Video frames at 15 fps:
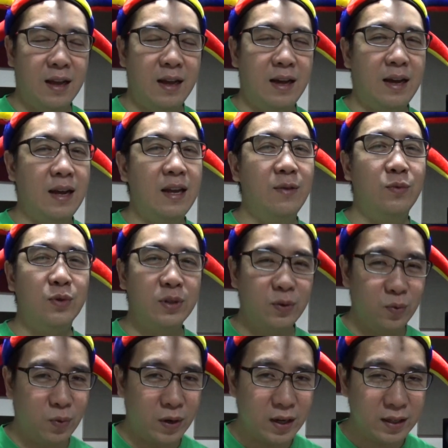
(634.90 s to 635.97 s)
I
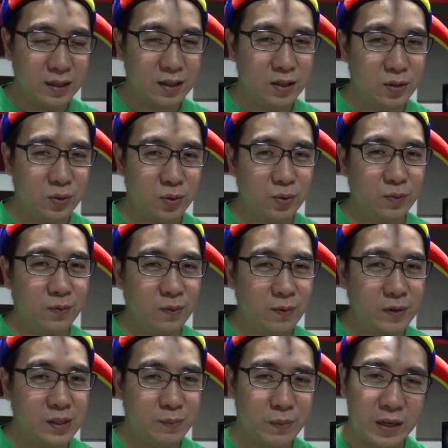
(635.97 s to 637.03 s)
would want to
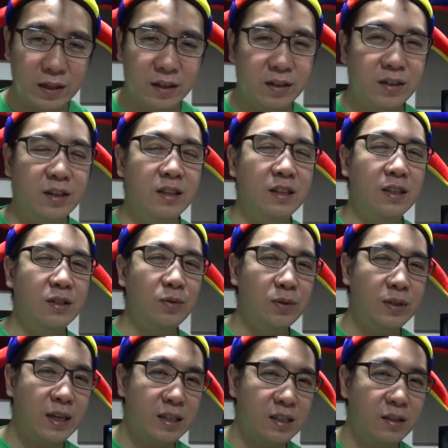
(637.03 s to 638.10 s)
spend another
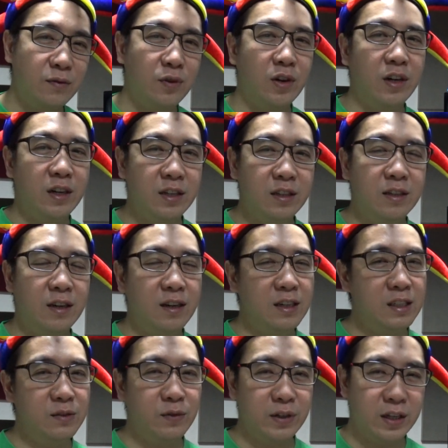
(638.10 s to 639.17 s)

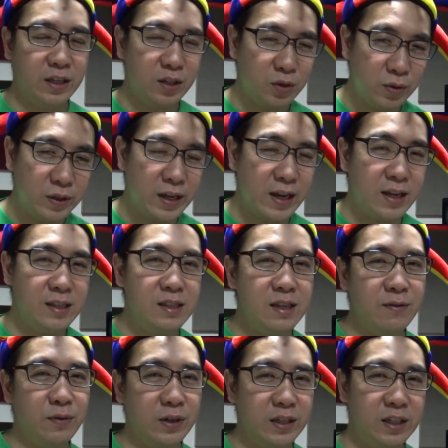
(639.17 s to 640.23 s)
$2,400 for a new DAC
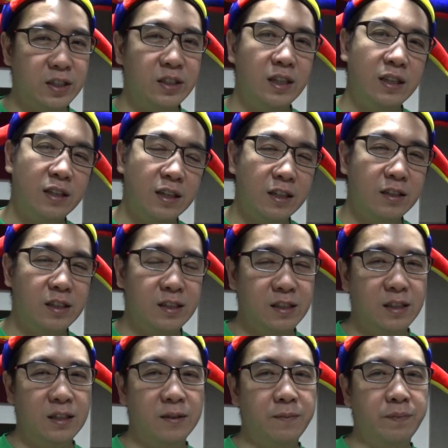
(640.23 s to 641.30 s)
for the Schiit
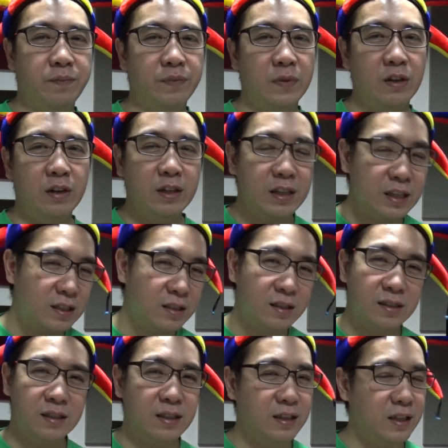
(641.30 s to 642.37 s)
Yggdrasil, or at
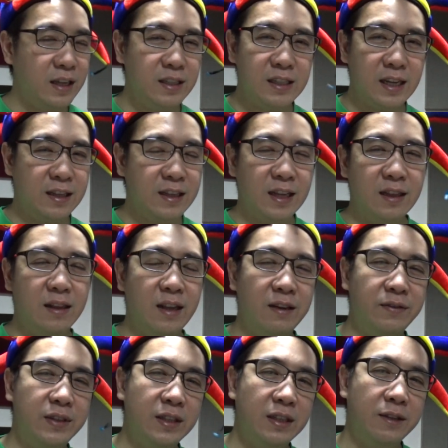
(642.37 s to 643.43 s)
least a DAC at that
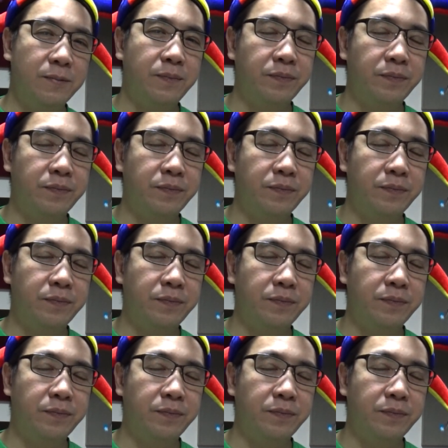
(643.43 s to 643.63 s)
level.